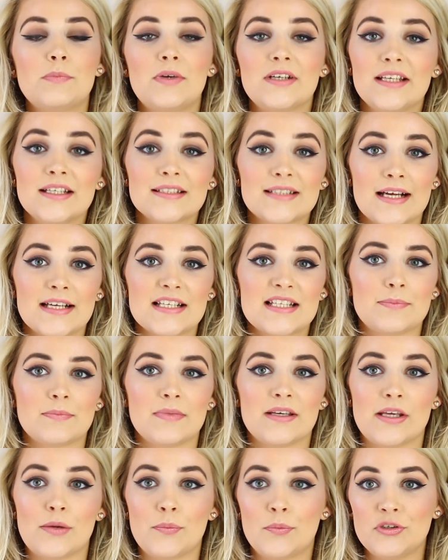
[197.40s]
Molly has asked
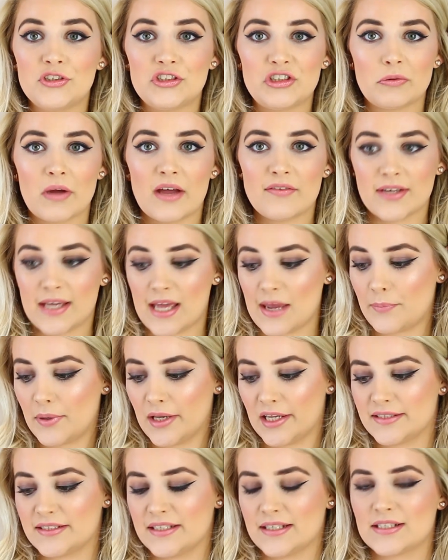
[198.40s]
me, would you ever get
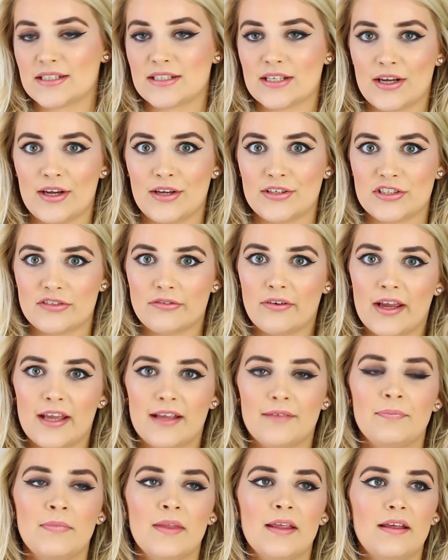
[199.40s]
plastic
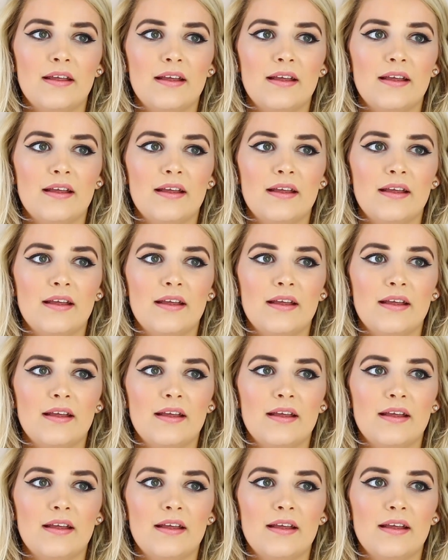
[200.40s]
surgery?